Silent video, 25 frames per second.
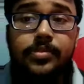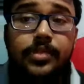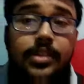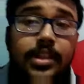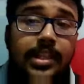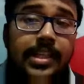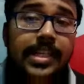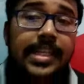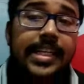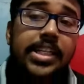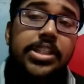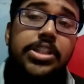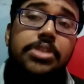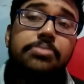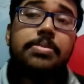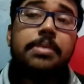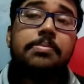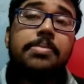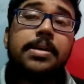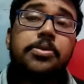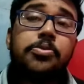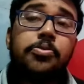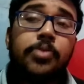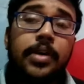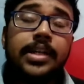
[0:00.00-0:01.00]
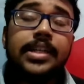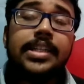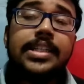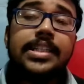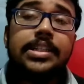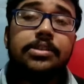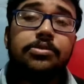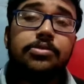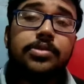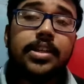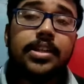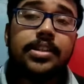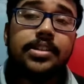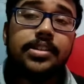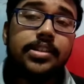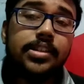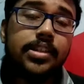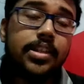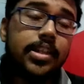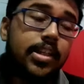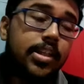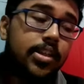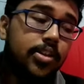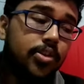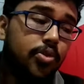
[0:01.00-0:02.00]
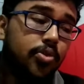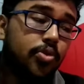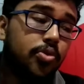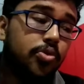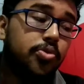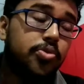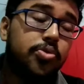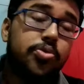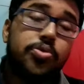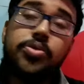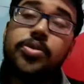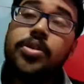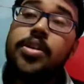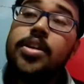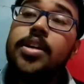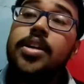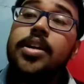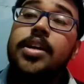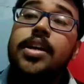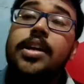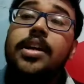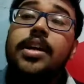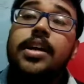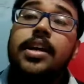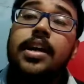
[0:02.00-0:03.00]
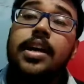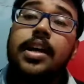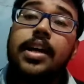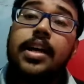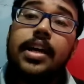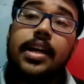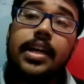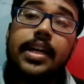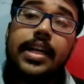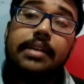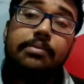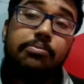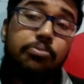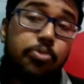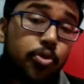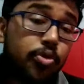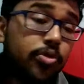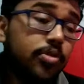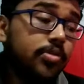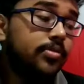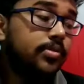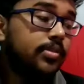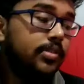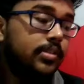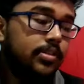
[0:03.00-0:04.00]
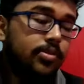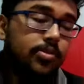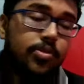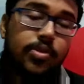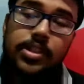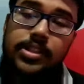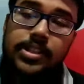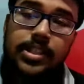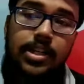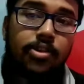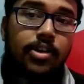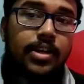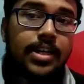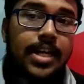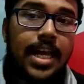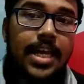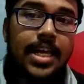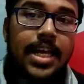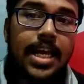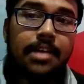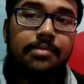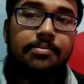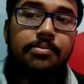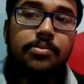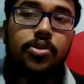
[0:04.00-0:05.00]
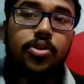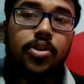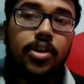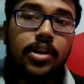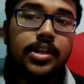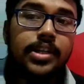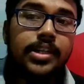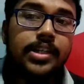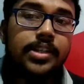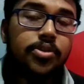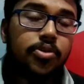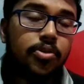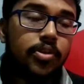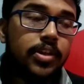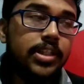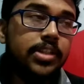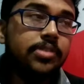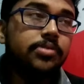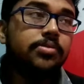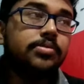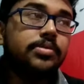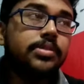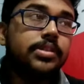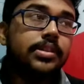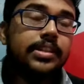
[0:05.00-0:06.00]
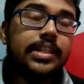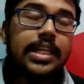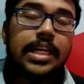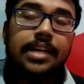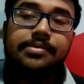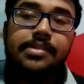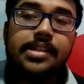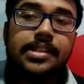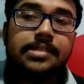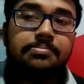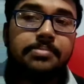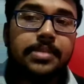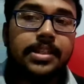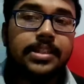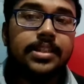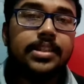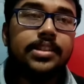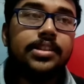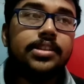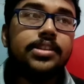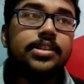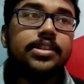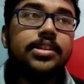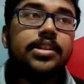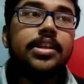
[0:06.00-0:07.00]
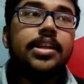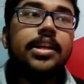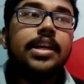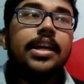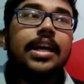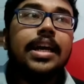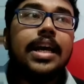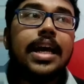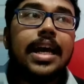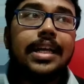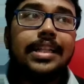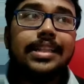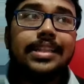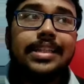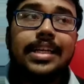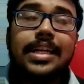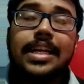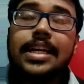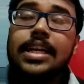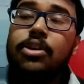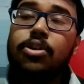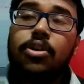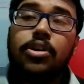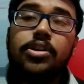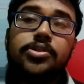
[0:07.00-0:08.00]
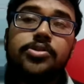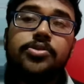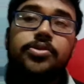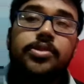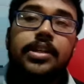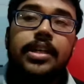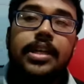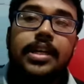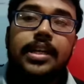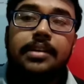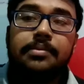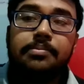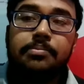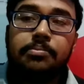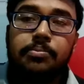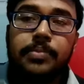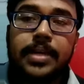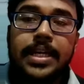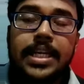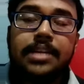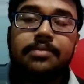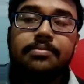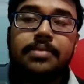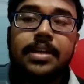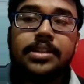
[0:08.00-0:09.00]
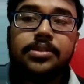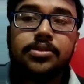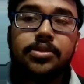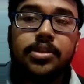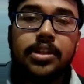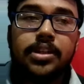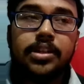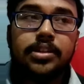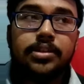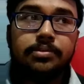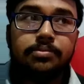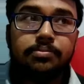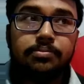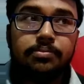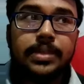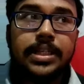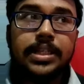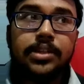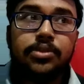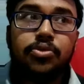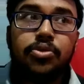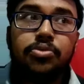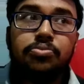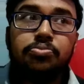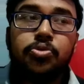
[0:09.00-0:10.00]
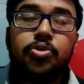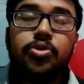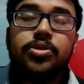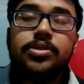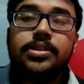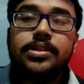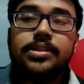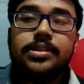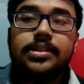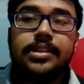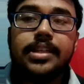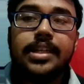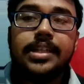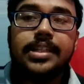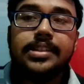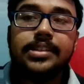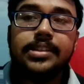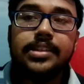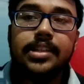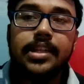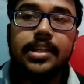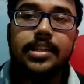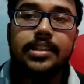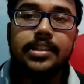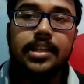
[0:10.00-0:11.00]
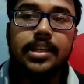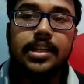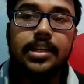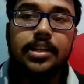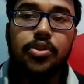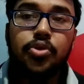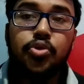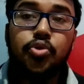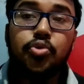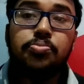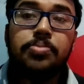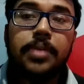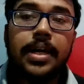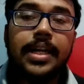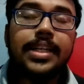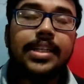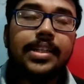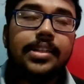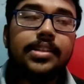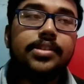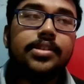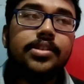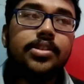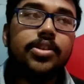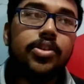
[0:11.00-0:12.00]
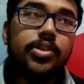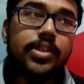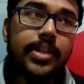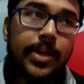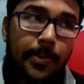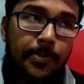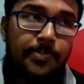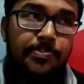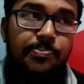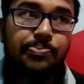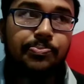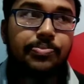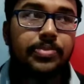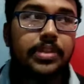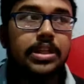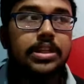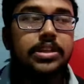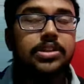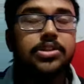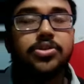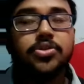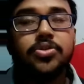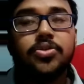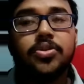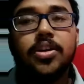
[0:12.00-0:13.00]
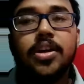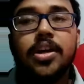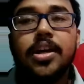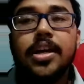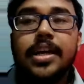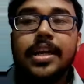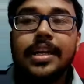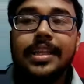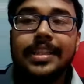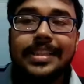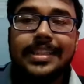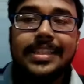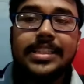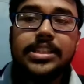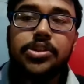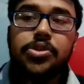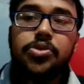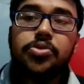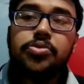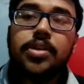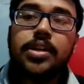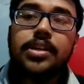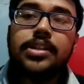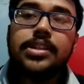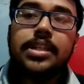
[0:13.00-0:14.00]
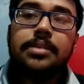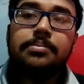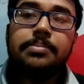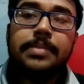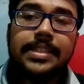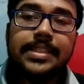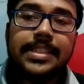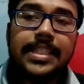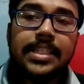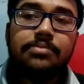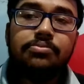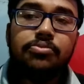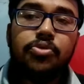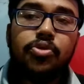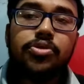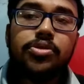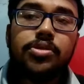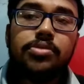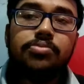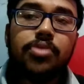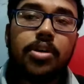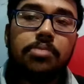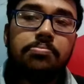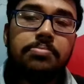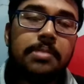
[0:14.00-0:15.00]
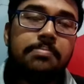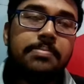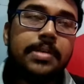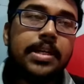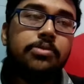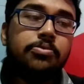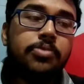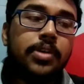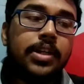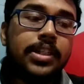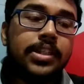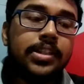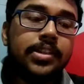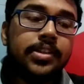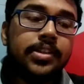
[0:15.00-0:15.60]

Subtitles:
In case of paper 1 you can go through a book, what I have already told you, KVS Madan, and there are also a very good book, that is True Man. Okay, so these two are the basic books for paper 1,